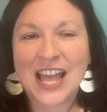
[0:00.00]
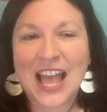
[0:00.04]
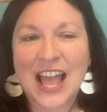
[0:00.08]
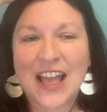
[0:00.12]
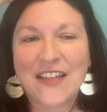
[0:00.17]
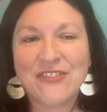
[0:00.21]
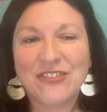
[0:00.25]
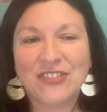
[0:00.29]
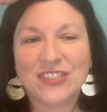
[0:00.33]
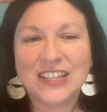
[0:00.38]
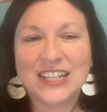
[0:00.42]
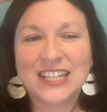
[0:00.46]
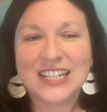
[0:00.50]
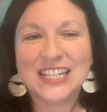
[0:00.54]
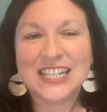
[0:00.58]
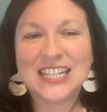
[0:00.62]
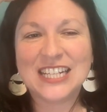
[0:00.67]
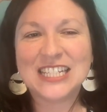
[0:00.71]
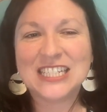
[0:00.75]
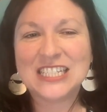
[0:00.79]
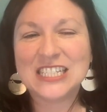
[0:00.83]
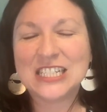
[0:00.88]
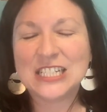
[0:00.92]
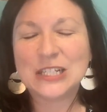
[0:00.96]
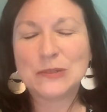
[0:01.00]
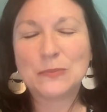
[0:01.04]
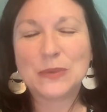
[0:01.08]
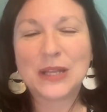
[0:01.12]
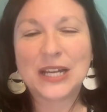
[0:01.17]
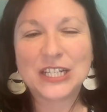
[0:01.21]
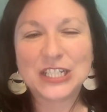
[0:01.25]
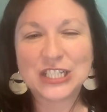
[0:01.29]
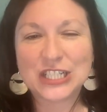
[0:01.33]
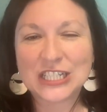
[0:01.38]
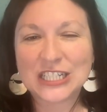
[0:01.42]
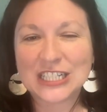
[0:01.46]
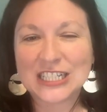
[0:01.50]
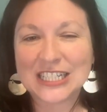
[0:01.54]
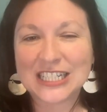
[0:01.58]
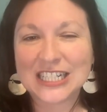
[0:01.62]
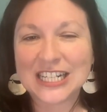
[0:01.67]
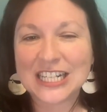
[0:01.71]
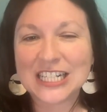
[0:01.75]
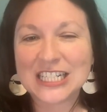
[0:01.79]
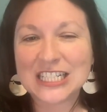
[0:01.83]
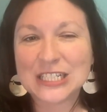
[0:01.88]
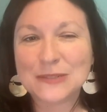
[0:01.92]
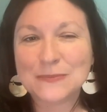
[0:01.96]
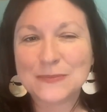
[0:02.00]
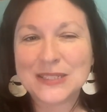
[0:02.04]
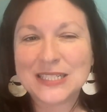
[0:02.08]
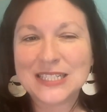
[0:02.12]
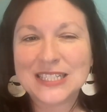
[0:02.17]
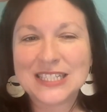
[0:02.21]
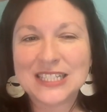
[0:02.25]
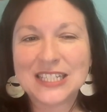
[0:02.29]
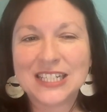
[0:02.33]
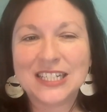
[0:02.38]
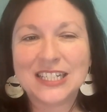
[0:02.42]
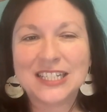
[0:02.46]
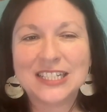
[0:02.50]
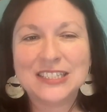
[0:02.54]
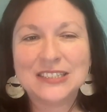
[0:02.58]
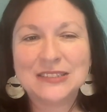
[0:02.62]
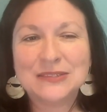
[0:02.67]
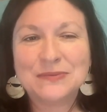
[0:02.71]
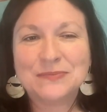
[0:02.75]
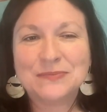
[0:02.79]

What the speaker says: and lean into pleasure and intimacy.